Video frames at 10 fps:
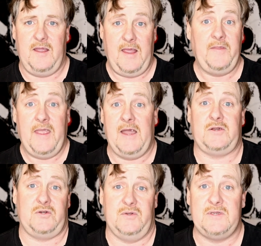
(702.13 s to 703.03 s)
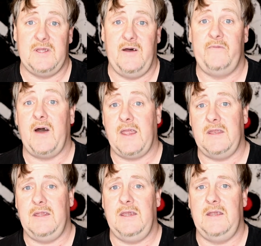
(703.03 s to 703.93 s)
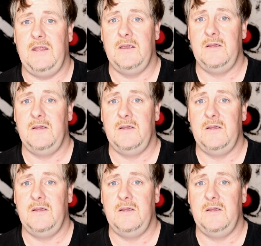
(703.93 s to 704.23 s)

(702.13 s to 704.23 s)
the actual stuff I need